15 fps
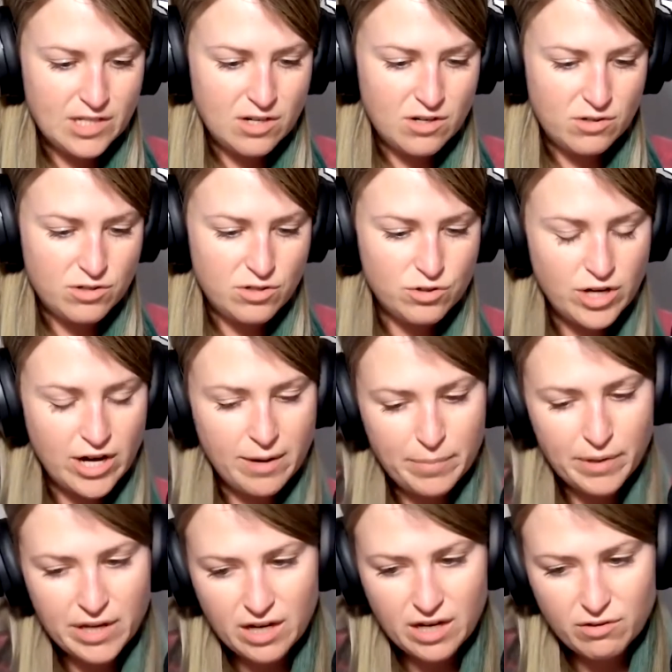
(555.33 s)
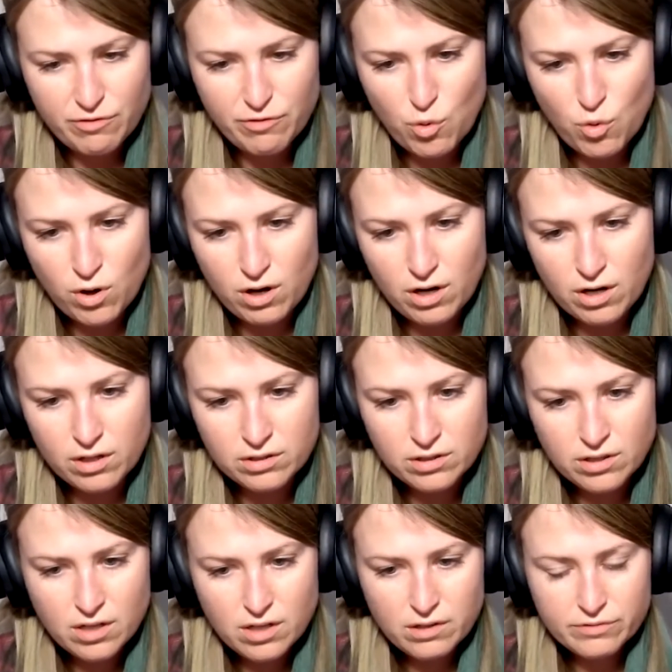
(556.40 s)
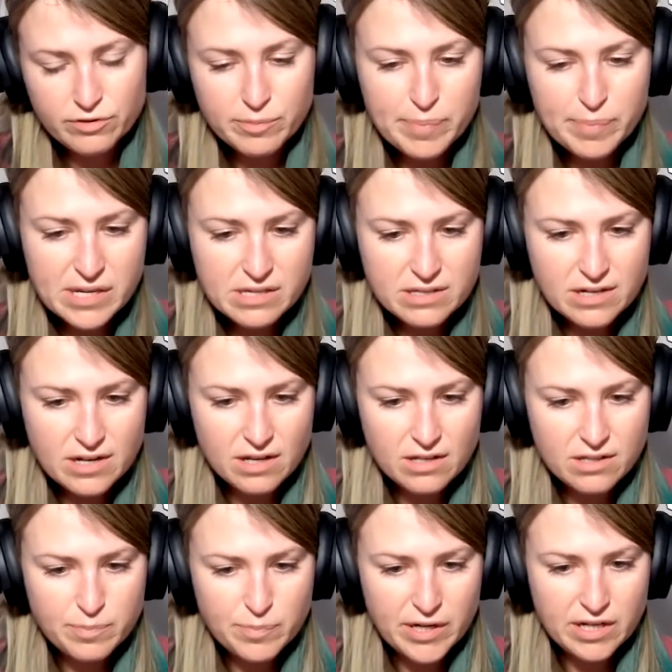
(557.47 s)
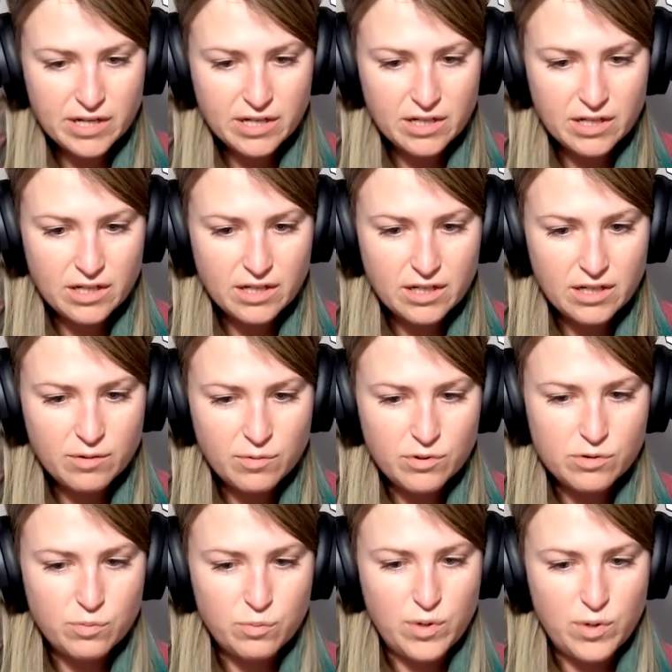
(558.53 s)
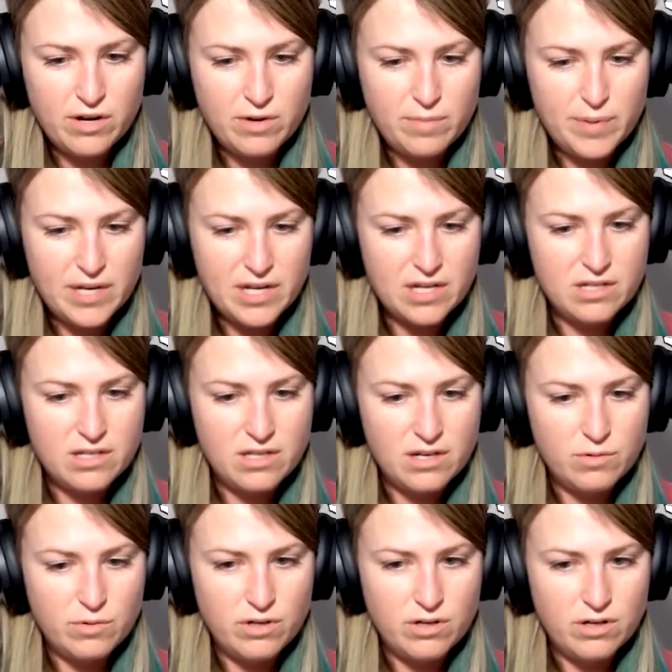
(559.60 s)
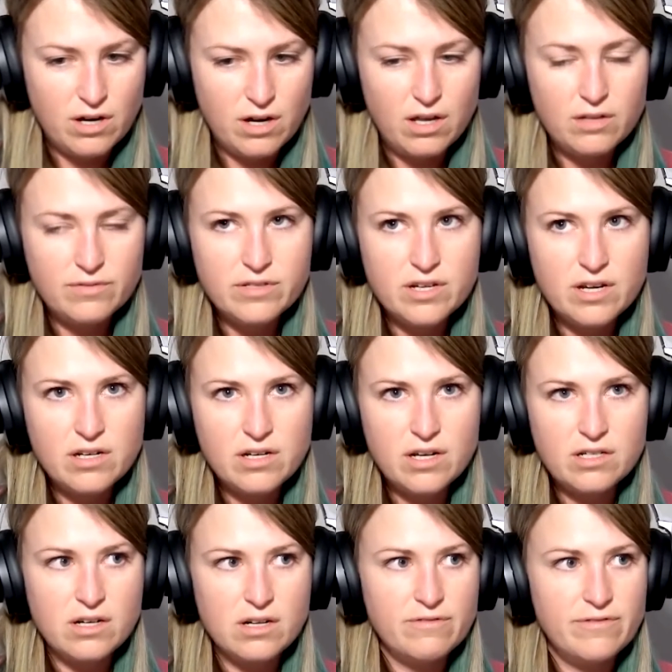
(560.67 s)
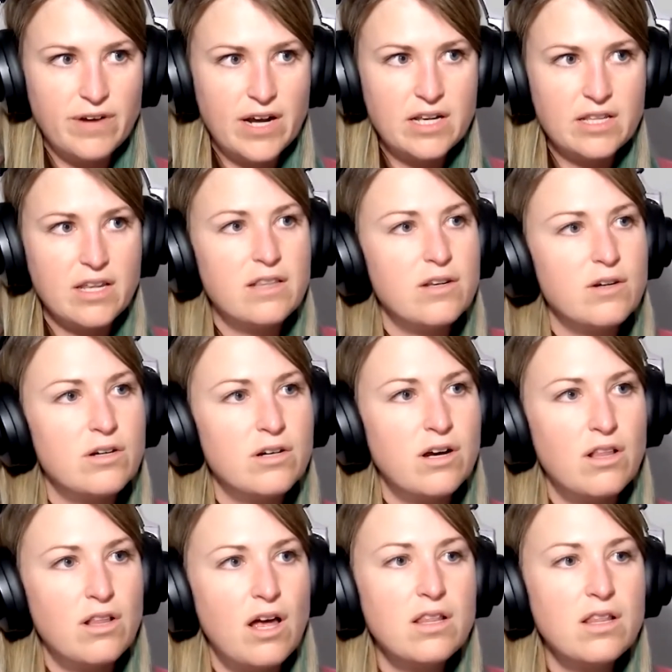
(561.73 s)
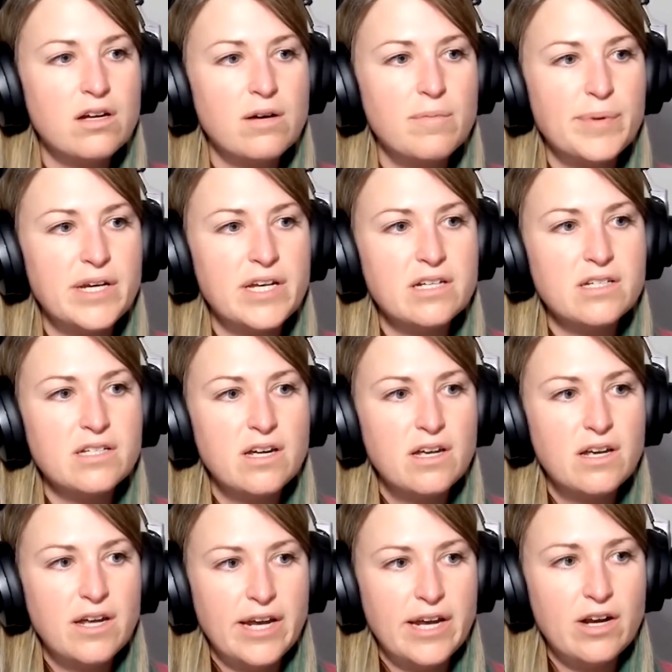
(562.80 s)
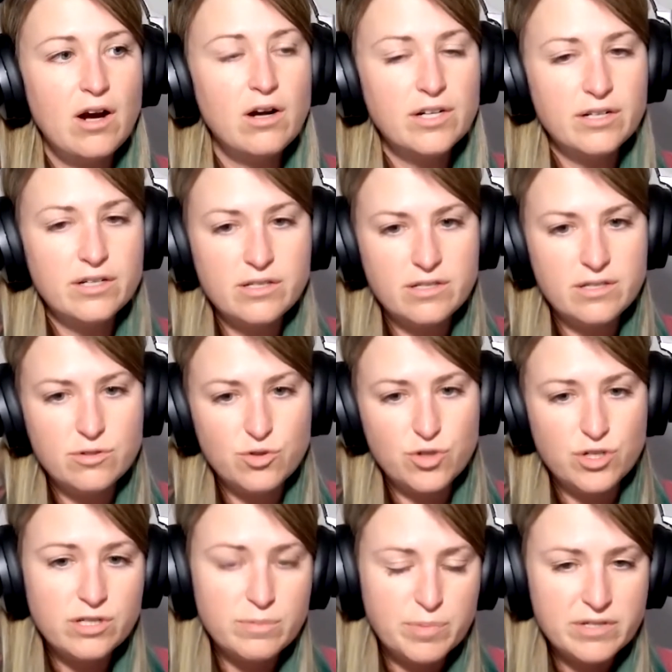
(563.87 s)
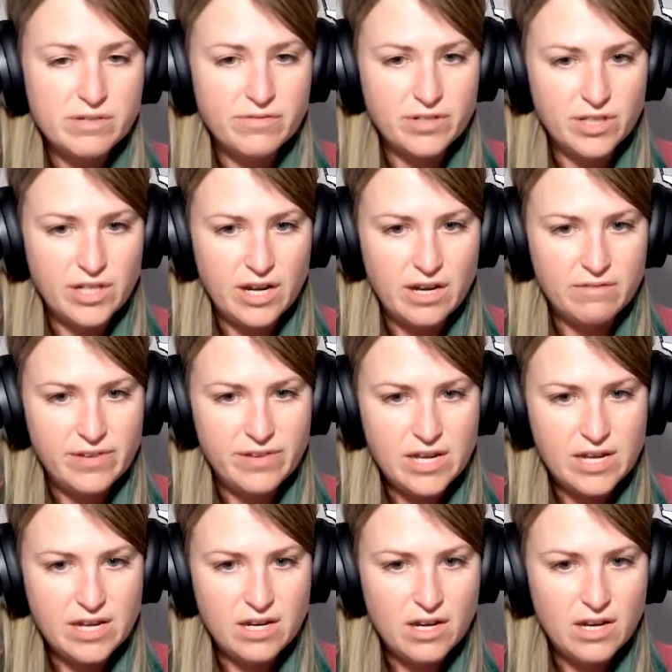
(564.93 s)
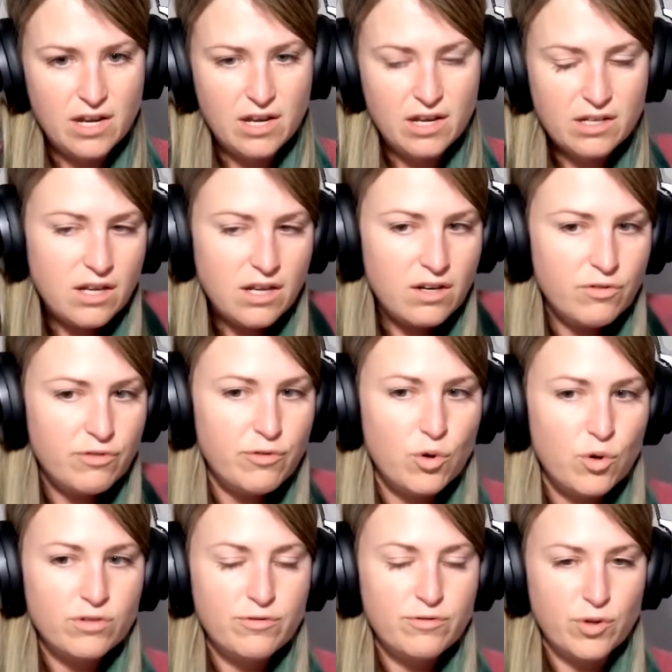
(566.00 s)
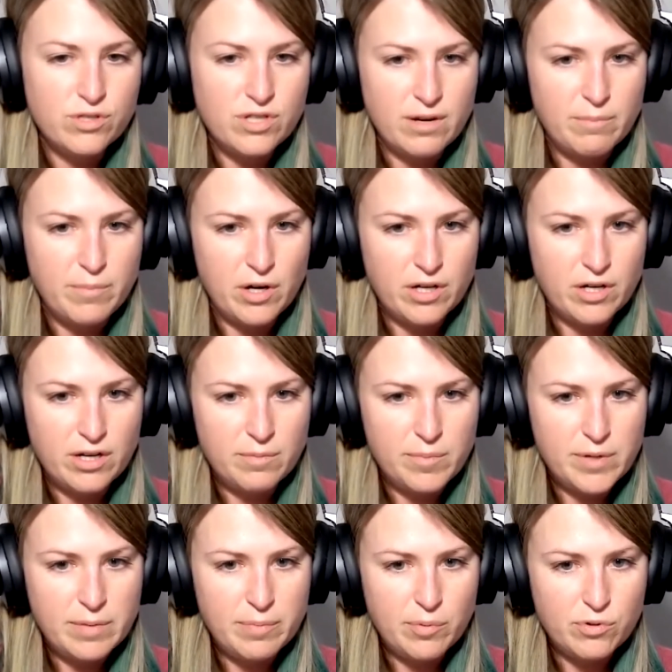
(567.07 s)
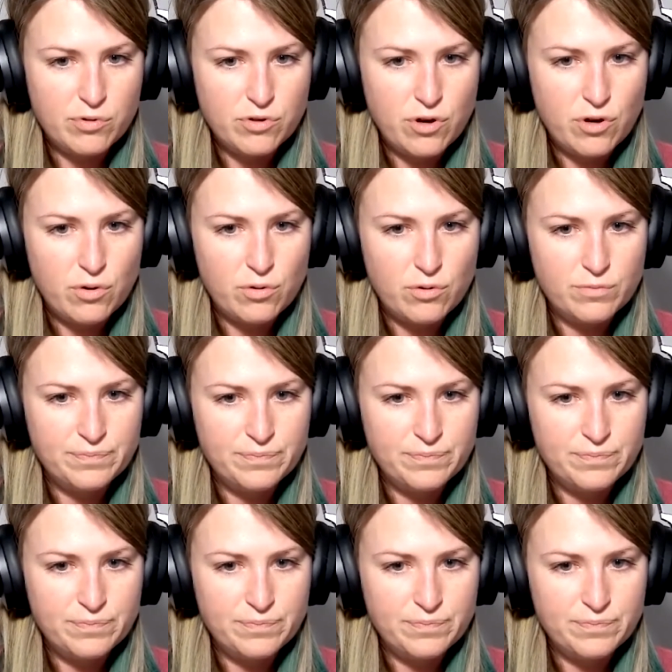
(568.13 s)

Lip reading: scrambling for business, but it was weird because there were all of a sudden I started finding that a lot of the companies in our industry, specifically AV, can't afford full-time marketing people. So,